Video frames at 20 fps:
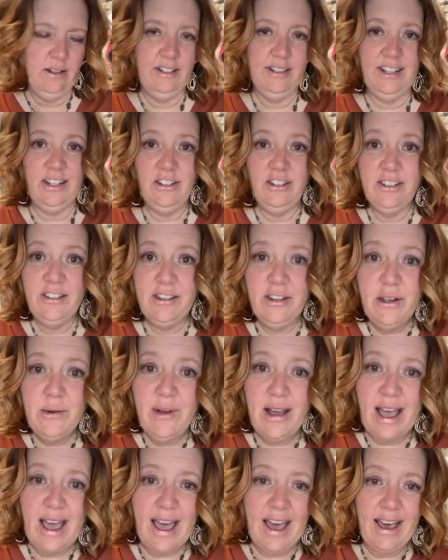because I just
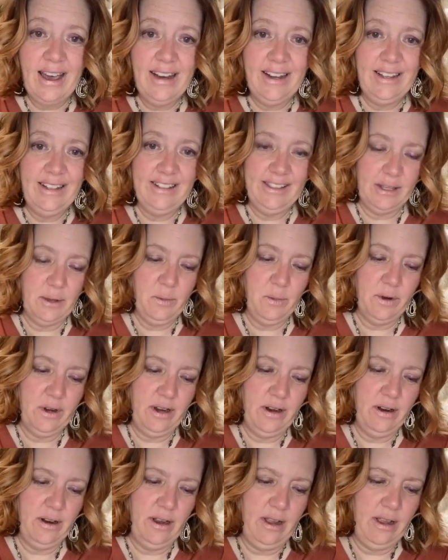knew I had it
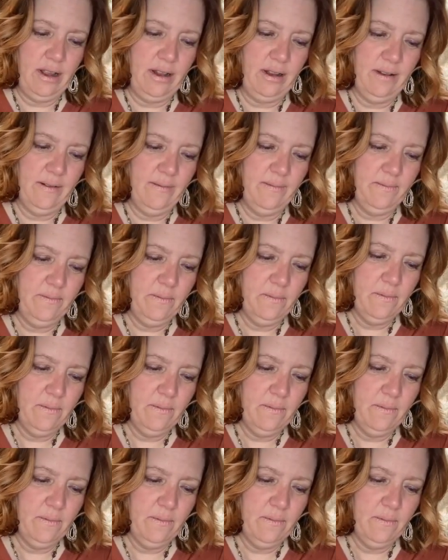somewhere and